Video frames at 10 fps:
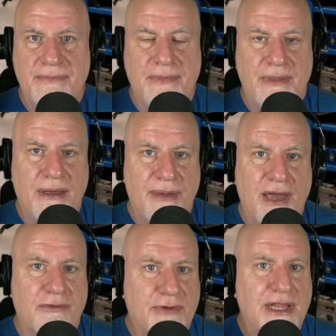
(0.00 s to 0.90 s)

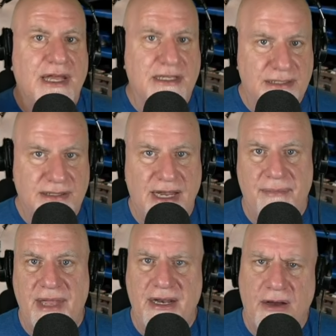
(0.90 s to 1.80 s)
about relays that I
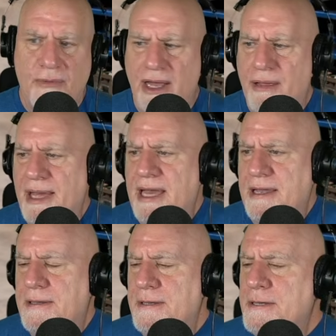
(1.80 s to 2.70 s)
made a while back.
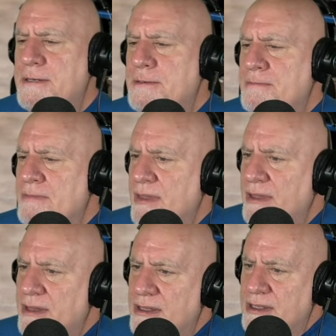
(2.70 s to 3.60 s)

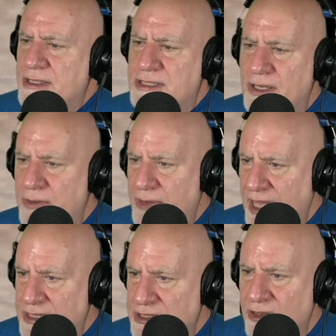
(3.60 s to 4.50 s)
So
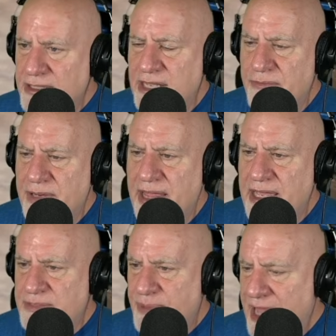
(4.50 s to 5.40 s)
as long as that relay
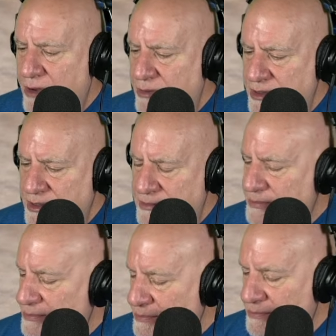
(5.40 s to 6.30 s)
is powered,
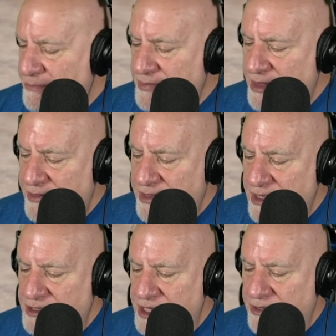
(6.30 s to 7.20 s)
the
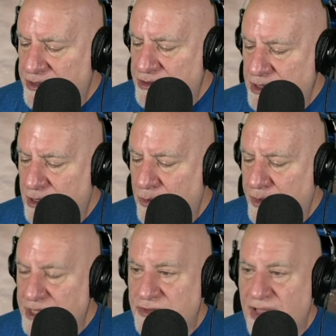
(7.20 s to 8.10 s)
injectors are
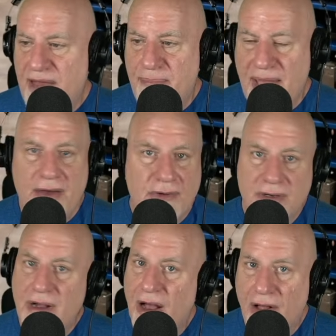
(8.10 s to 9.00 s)
going to have power
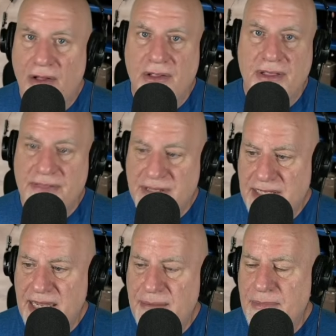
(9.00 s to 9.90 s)
all the
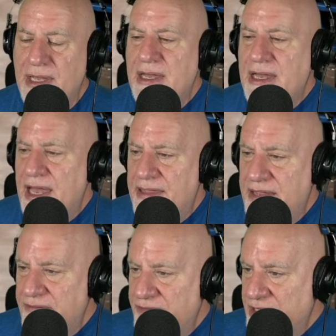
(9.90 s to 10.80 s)
time. And then
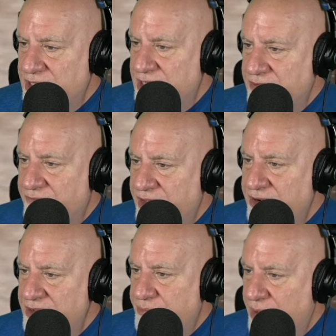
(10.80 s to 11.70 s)
if you look at the
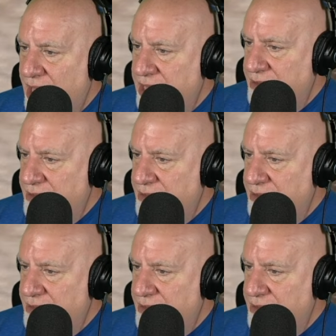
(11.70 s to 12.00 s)
very bottom,